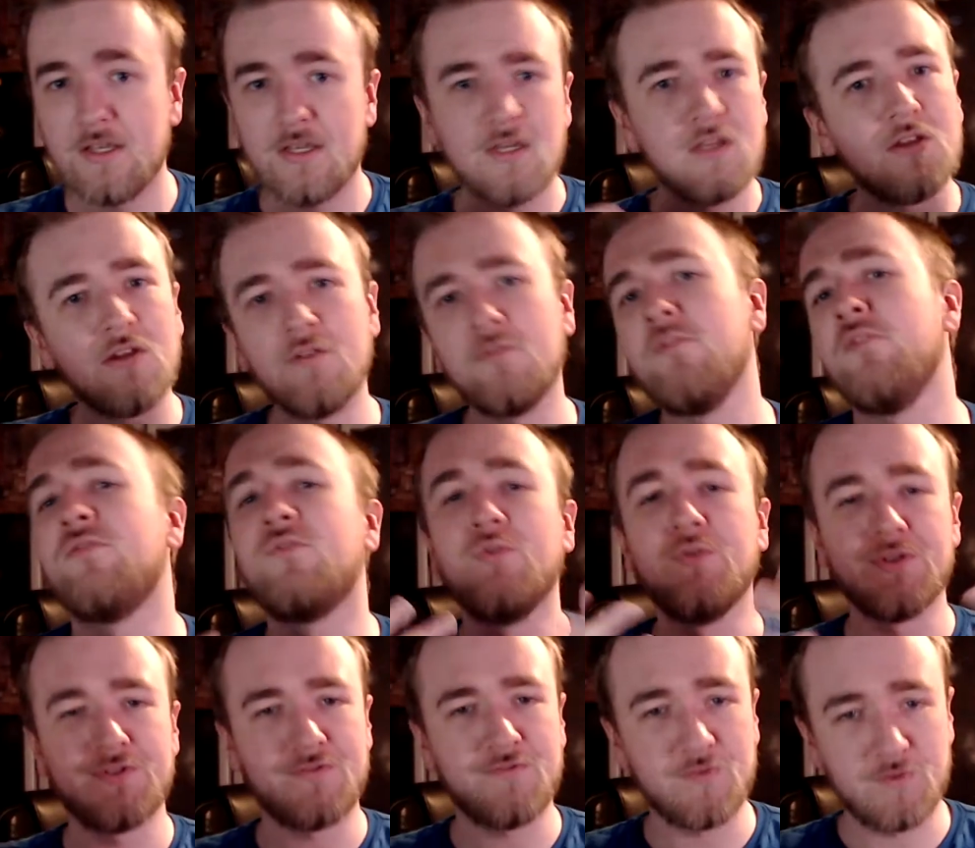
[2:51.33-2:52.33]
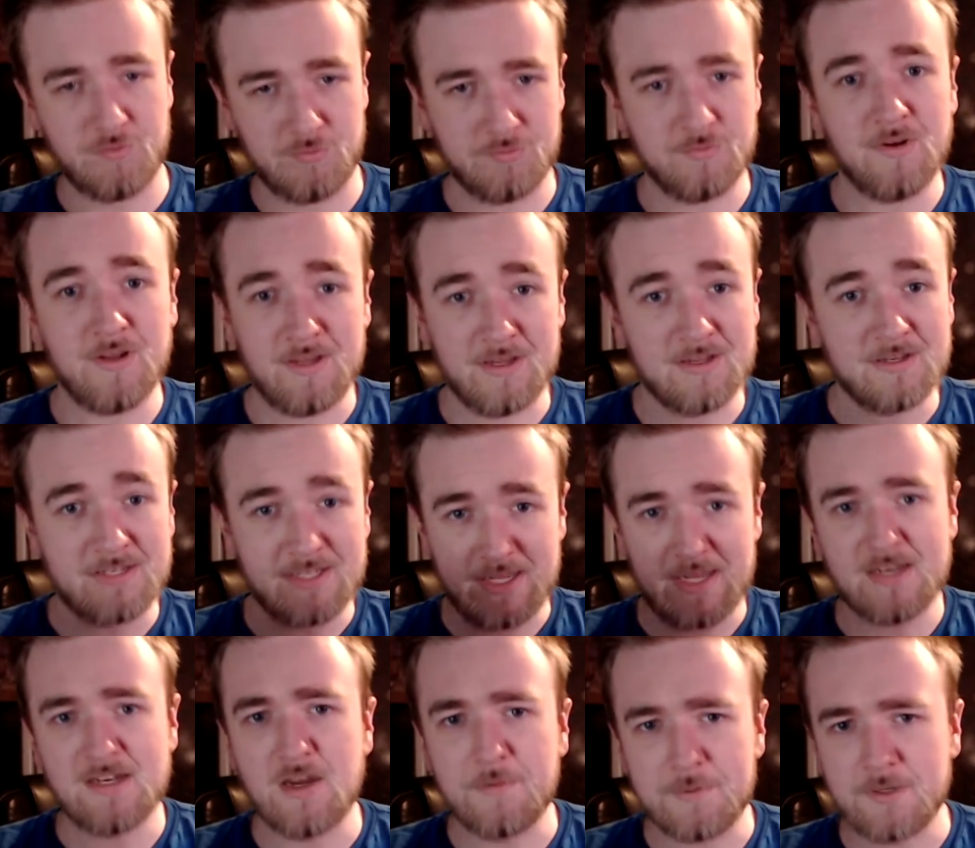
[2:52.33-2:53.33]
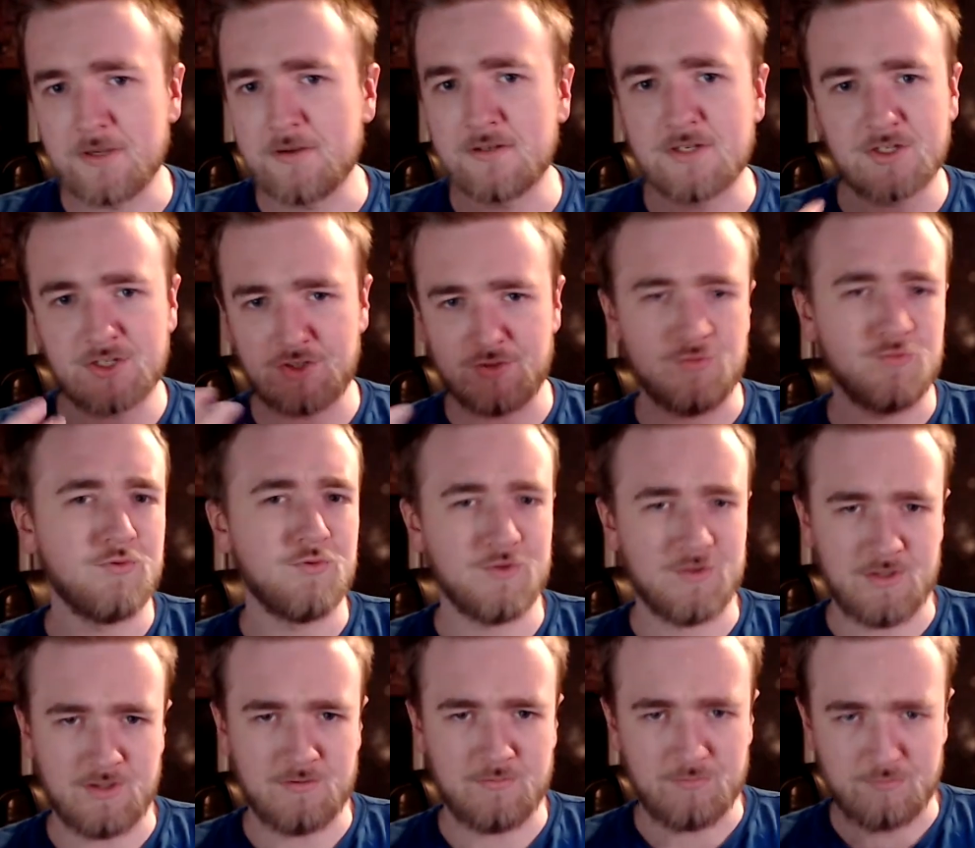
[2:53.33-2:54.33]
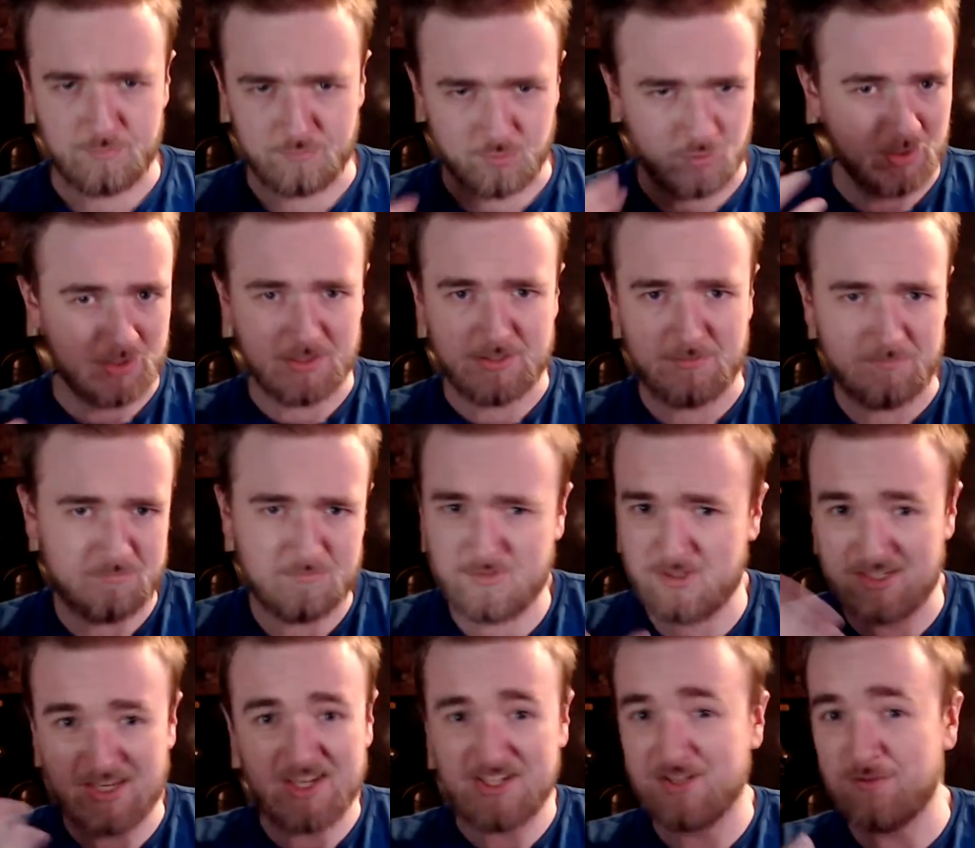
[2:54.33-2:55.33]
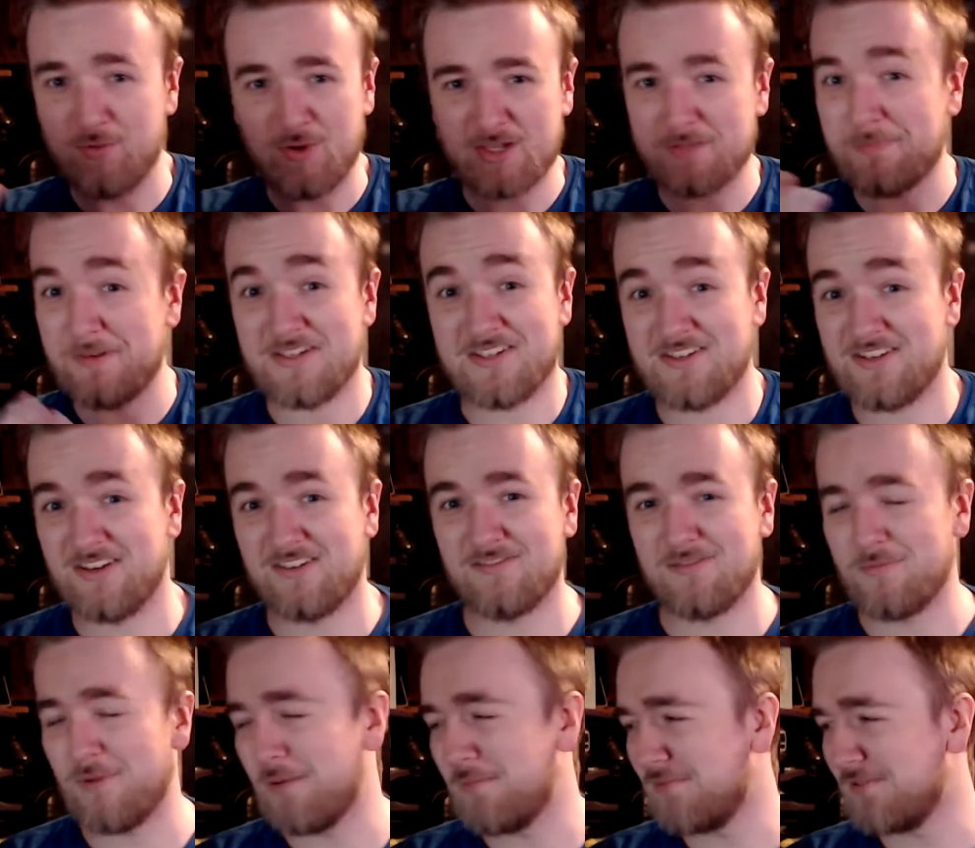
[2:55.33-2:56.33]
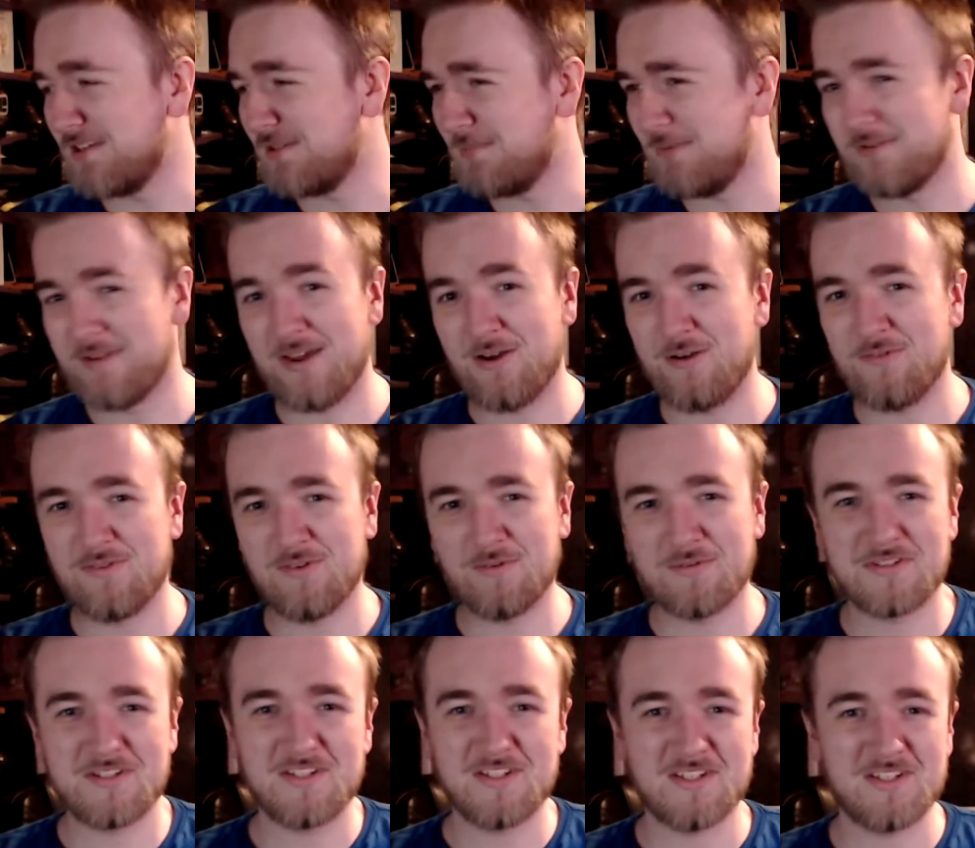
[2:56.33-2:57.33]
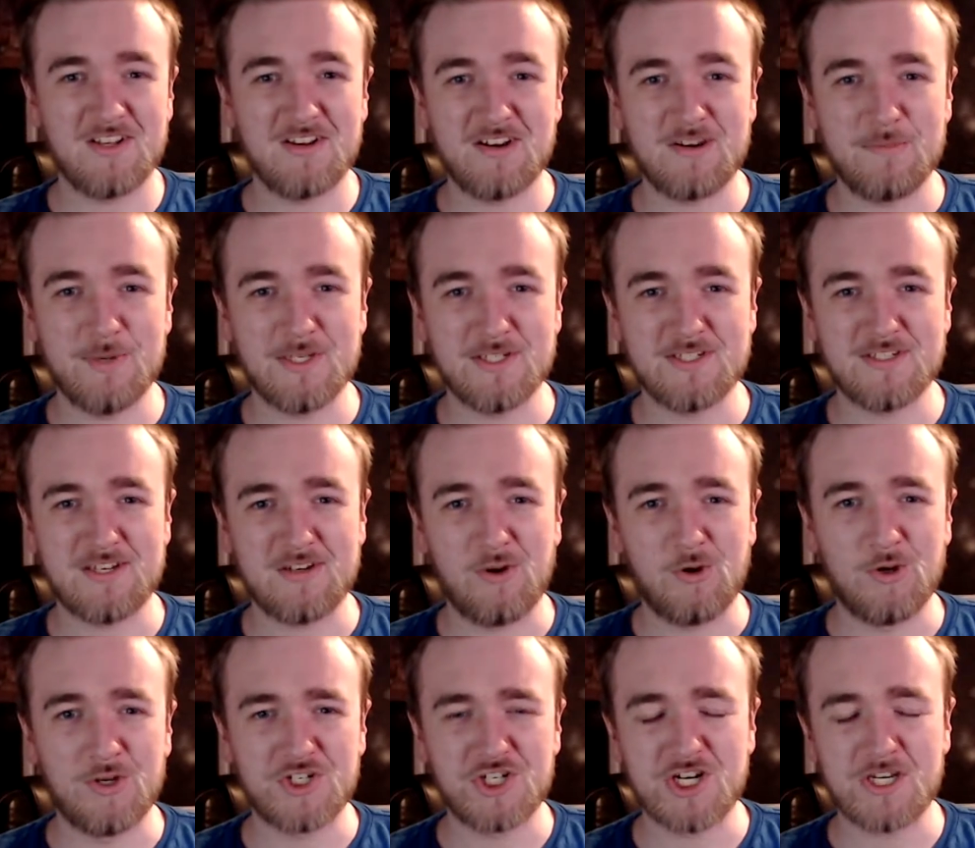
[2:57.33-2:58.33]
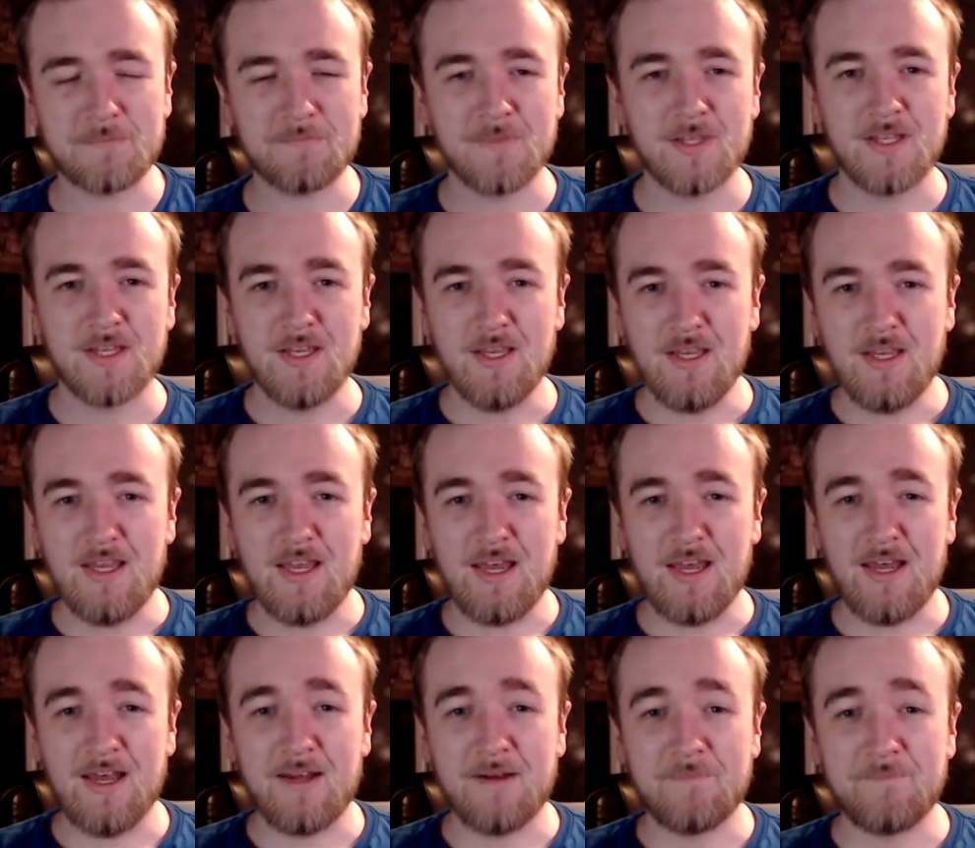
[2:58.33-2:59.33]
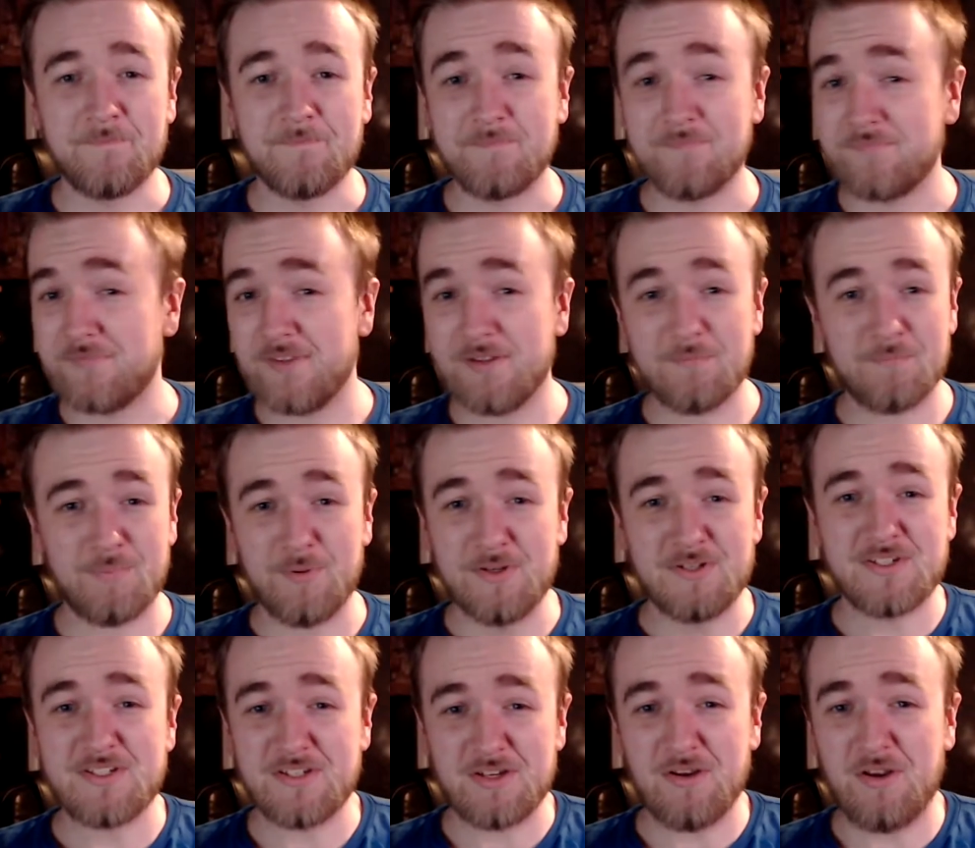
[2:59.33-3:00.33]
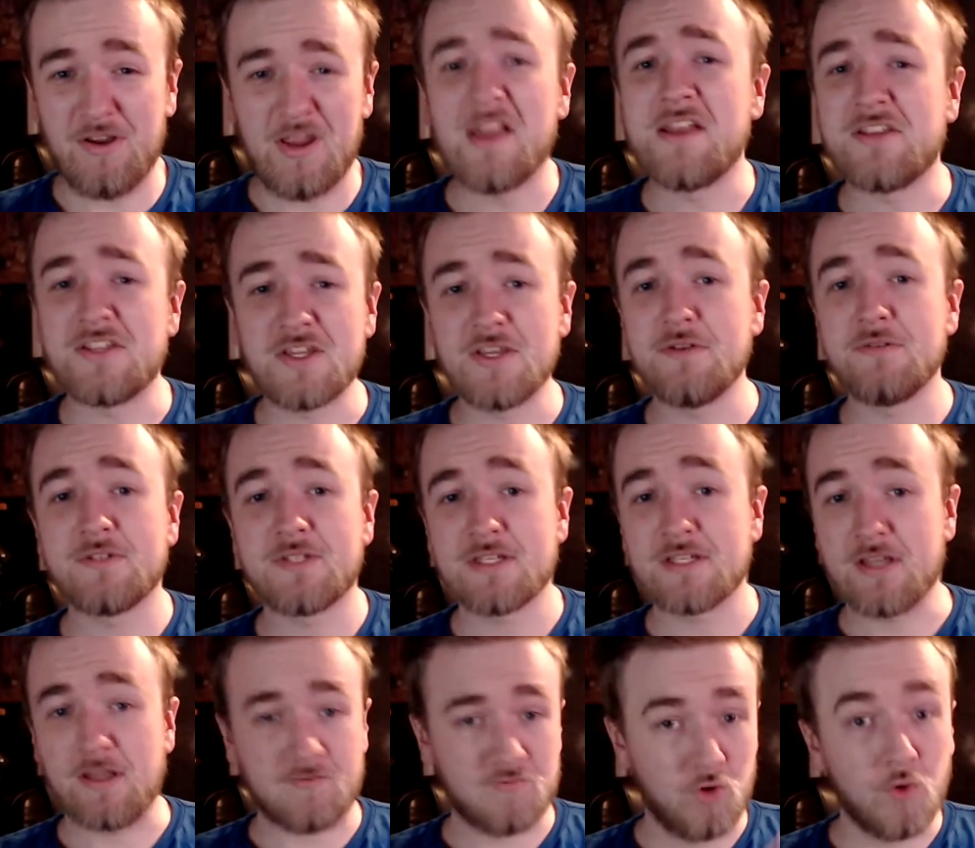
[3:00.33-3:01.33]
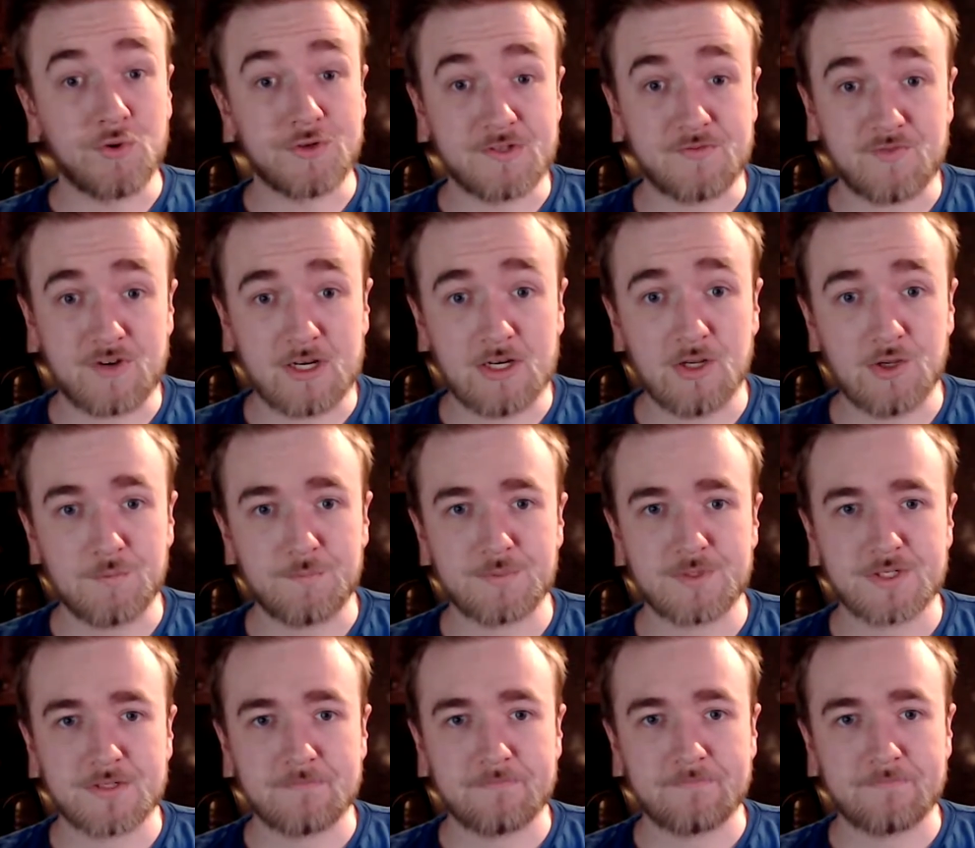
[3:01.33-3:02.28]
of course through DAW, Digital Audio Workstation Workspace. I can't remember, it's been however long since I studied music technology. But it uses like royalty-free loops